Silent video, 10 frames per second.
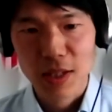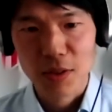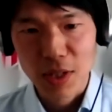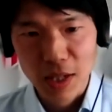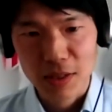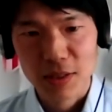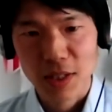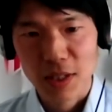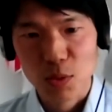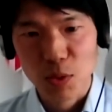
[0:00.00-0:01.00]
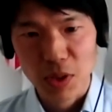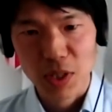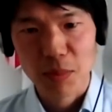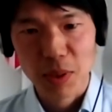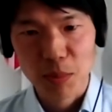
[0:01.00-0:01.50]
the United States
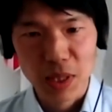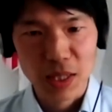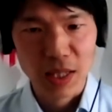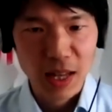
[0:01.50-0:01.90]
worrying about being